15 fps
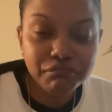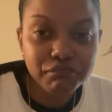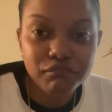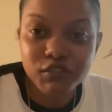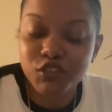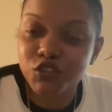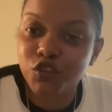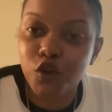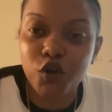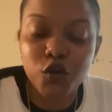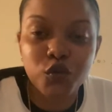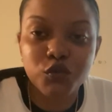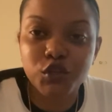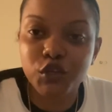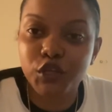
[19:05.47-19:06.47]

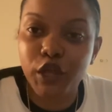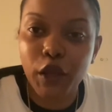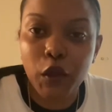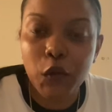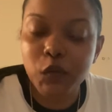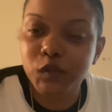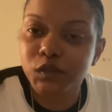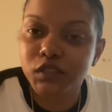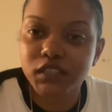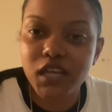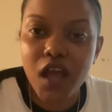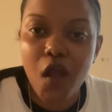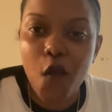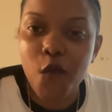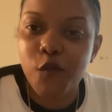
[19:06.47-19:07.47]
So, you know,
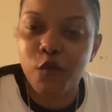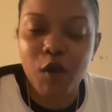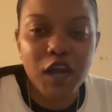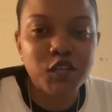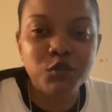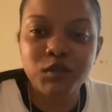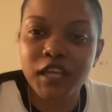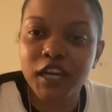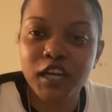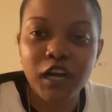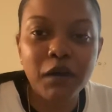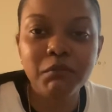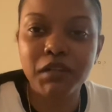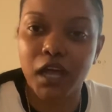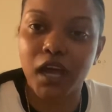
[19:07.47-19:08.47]
why you think
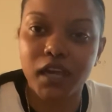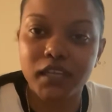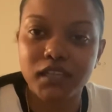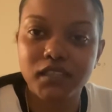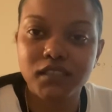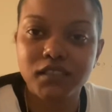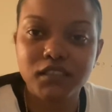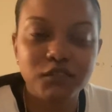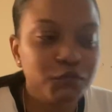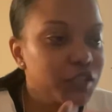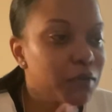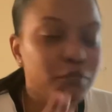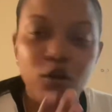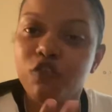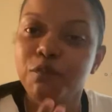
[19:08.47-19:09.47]
I'm lying? We
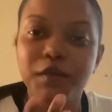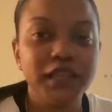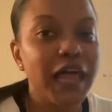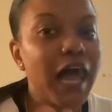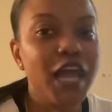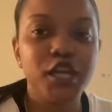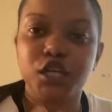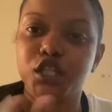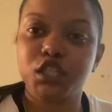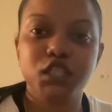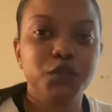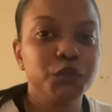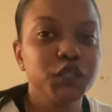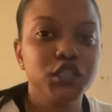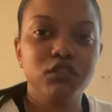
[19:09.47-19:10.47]
could both be liars.
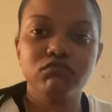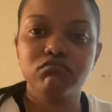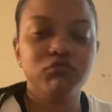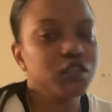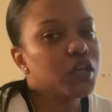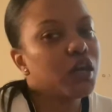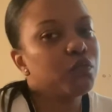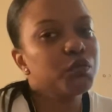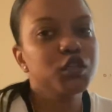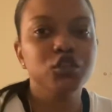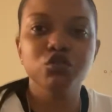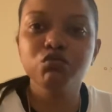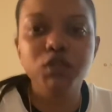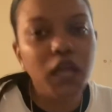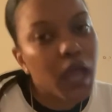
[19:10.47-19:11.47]
We can, you know, we could
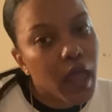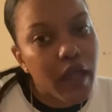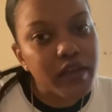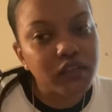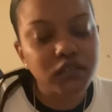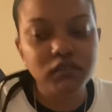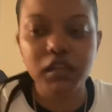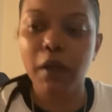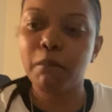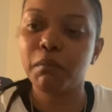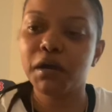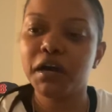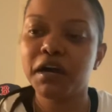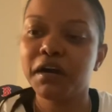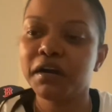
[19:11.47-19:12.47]
do that.
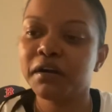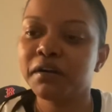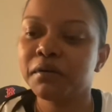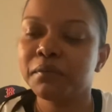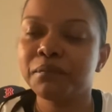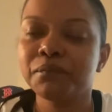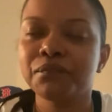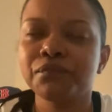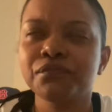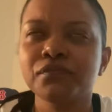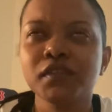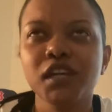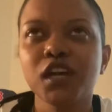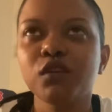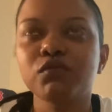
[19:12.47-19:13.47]
But I
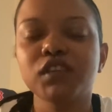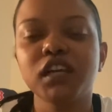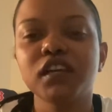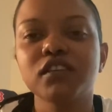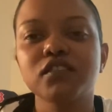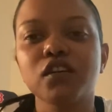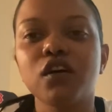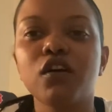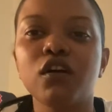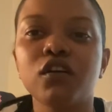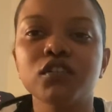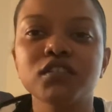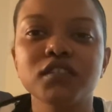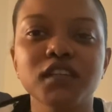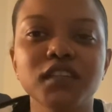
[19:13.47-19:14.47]
don't think it's an all
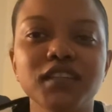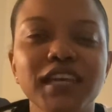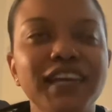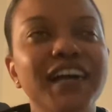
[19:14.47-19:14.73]
stud thing.